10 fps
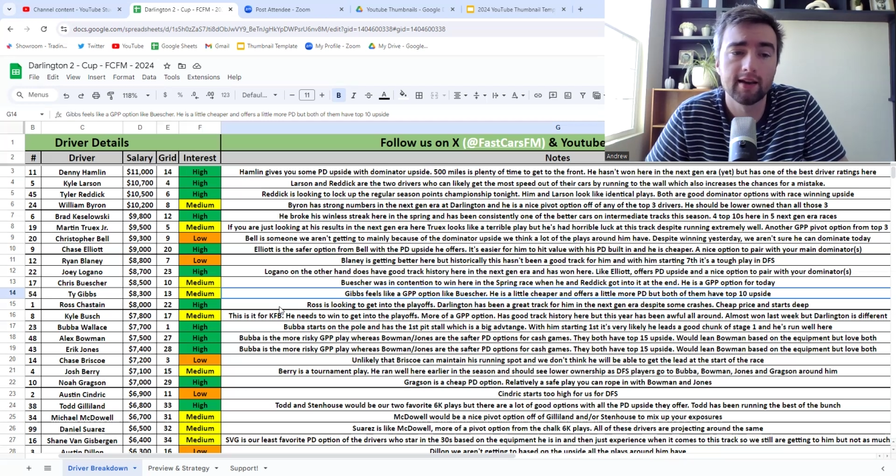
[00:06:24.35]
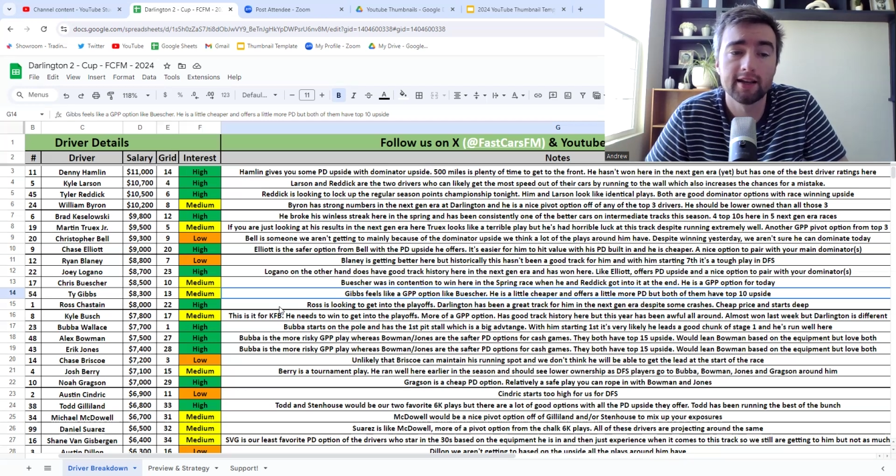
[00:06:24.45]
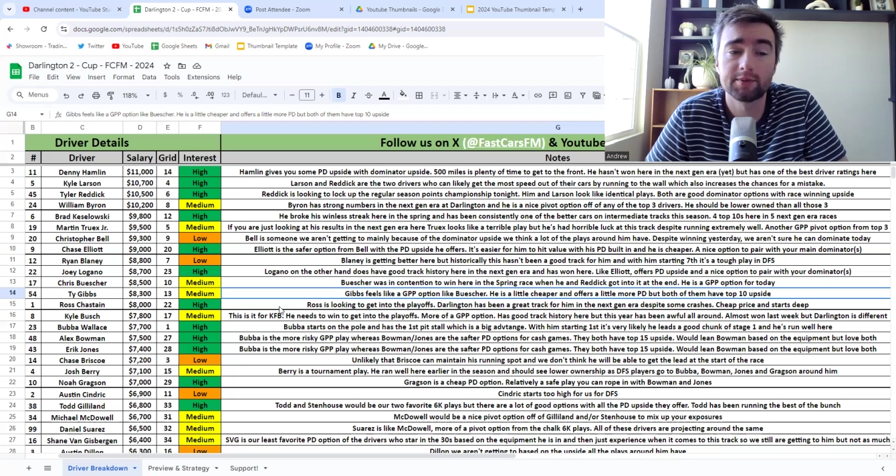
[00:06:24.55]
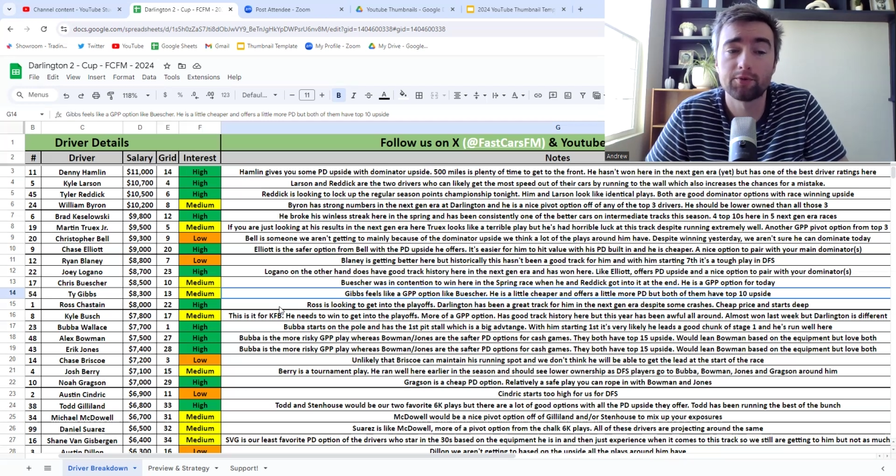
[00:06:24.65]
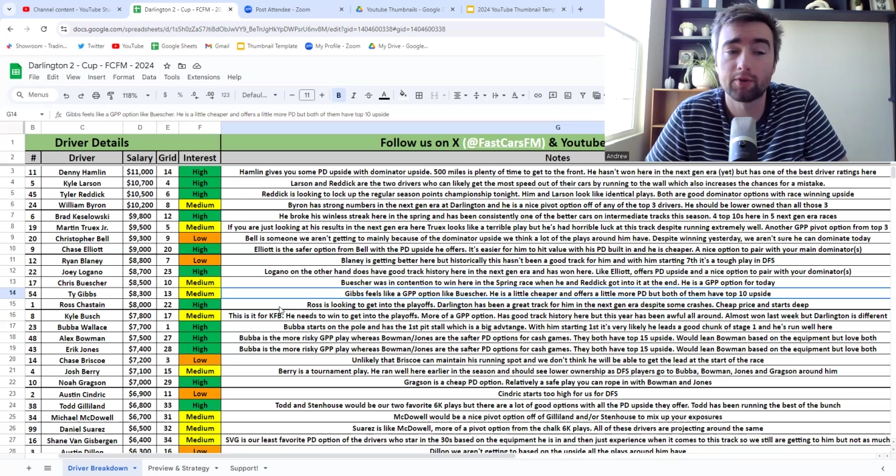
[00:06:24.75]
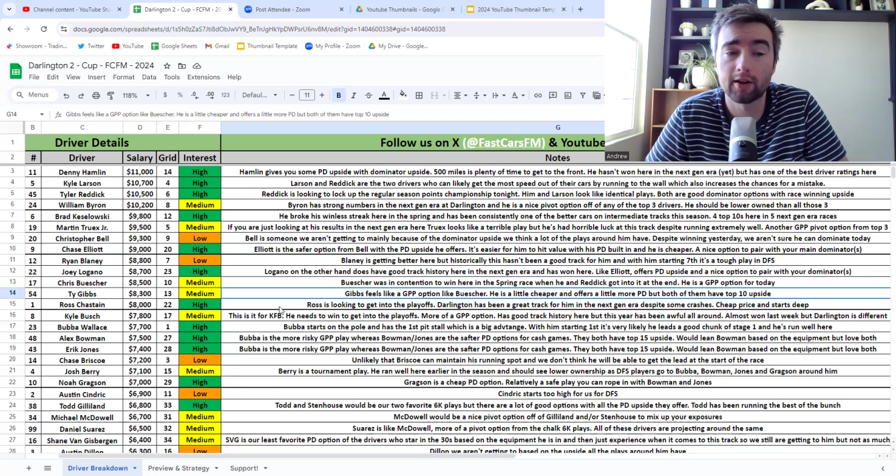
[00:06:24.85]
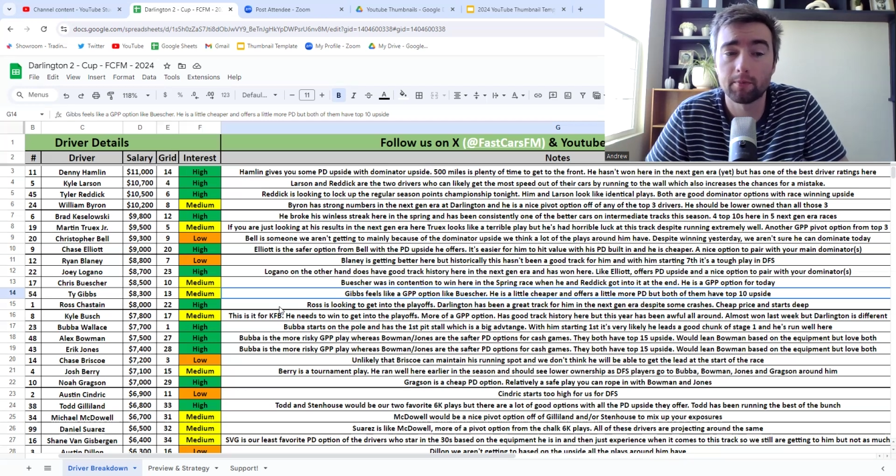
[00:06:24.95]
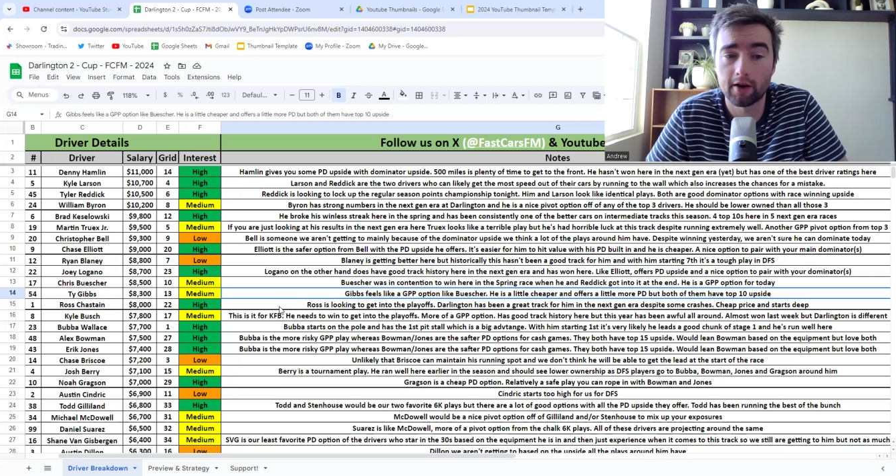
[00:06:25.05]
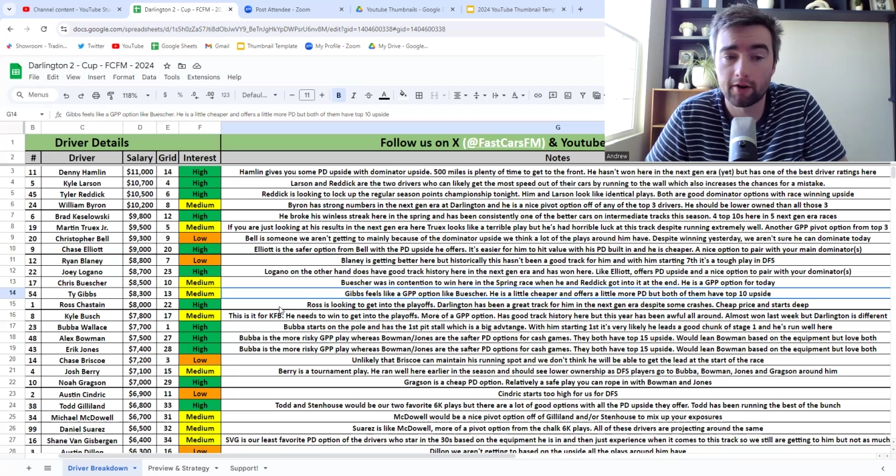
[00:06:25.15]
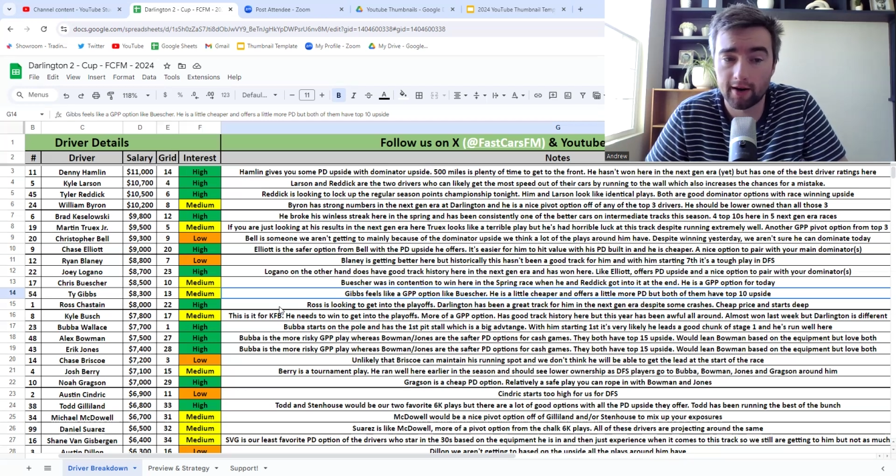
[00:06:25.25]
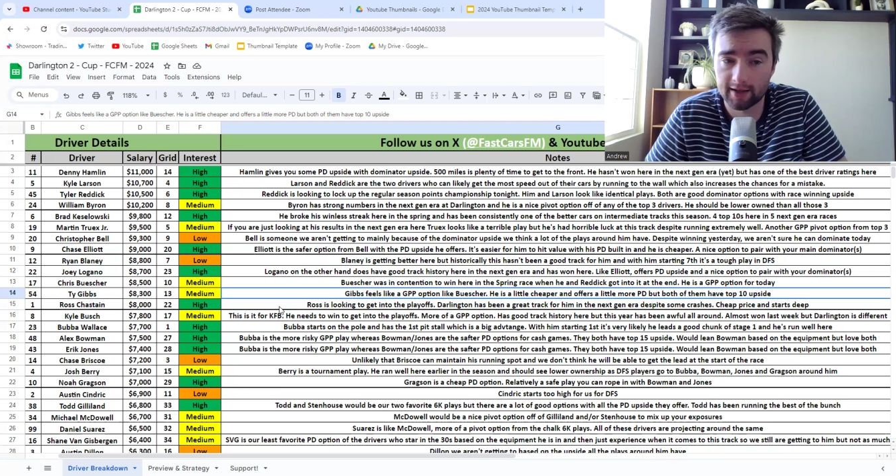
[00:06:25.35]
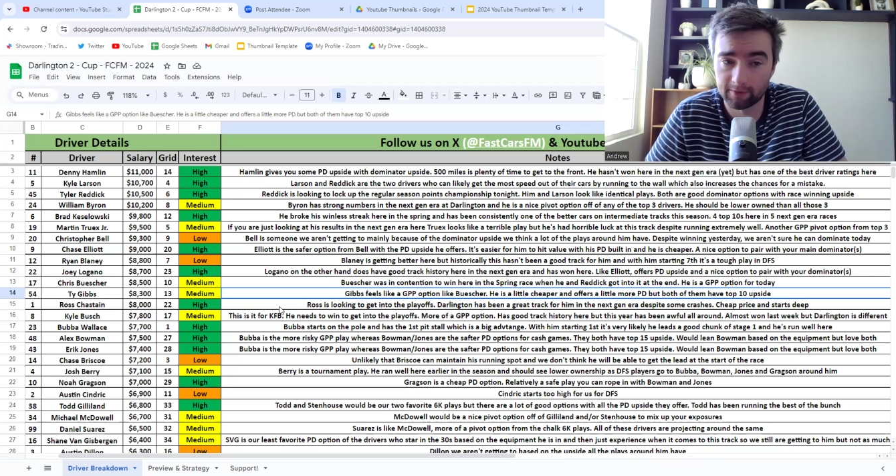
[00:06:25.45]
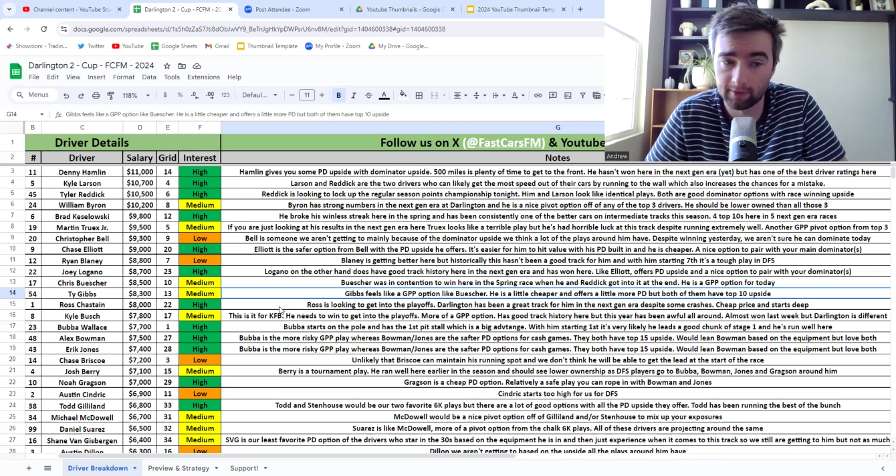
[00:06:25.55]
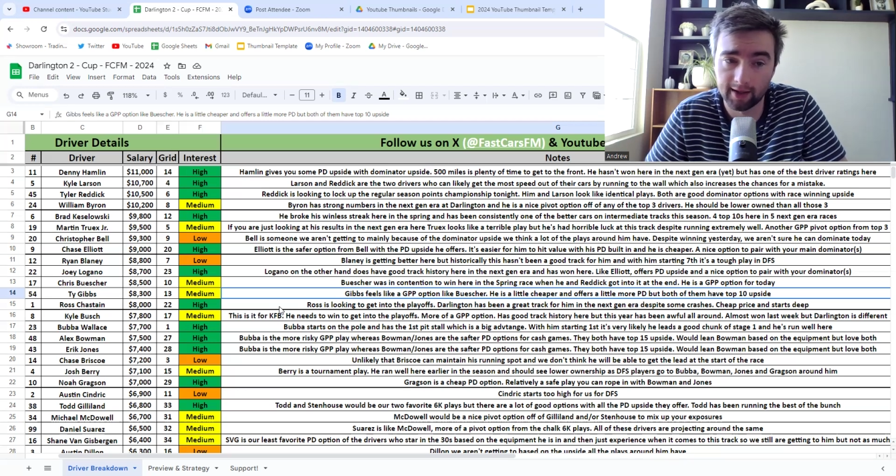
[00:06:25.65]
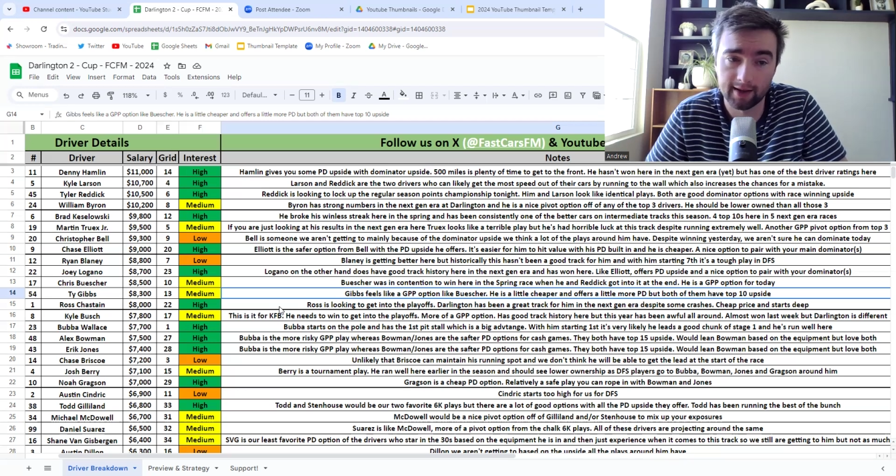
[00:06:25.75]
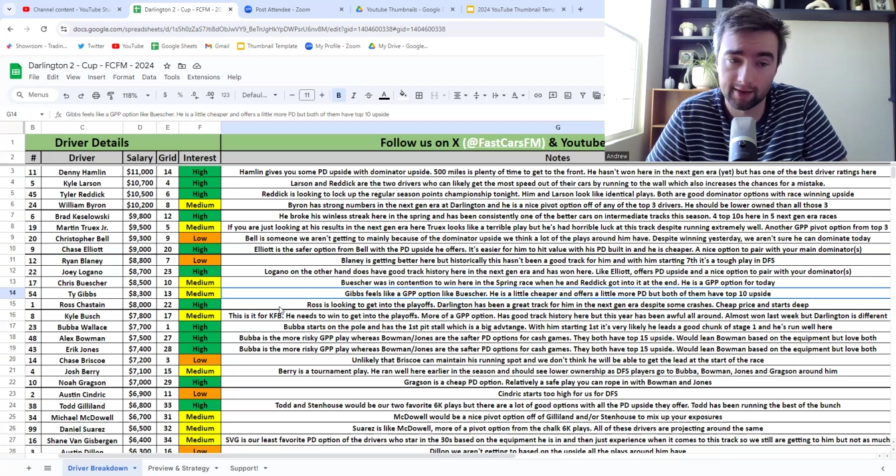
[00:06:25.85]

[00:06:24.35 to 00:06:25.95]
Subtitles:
He's been running better as of late